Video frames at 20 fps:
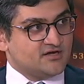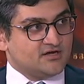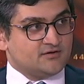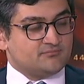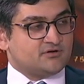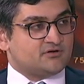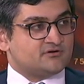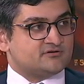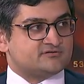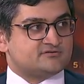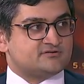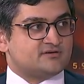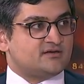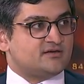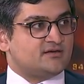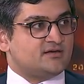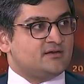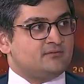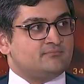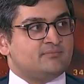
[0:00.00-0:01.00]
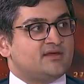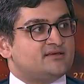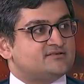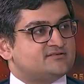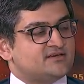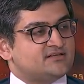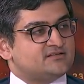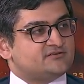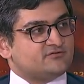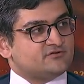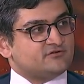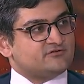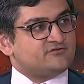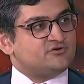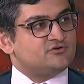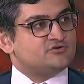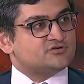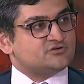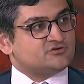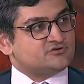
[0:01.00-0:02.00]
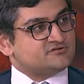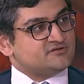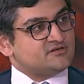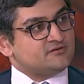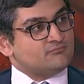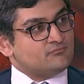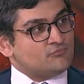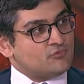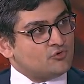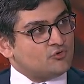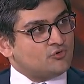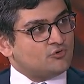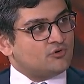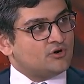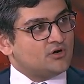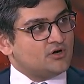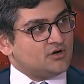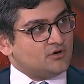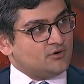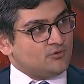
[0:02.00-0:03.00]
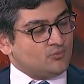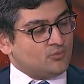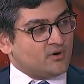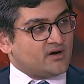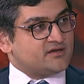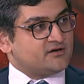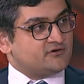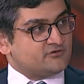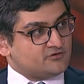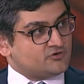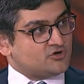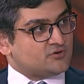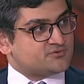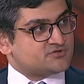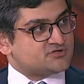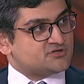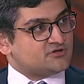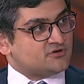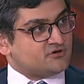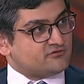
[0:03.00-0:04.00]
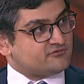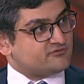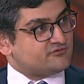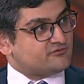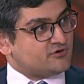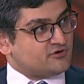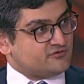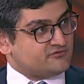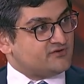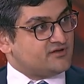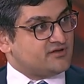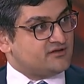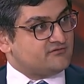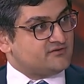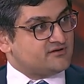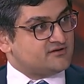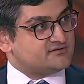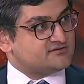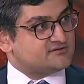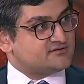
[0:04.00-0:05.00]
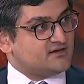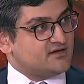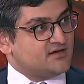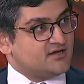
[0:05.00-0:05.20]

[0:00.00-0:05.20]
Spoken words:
because it makes sense for the future to see more wider adoption of EVs.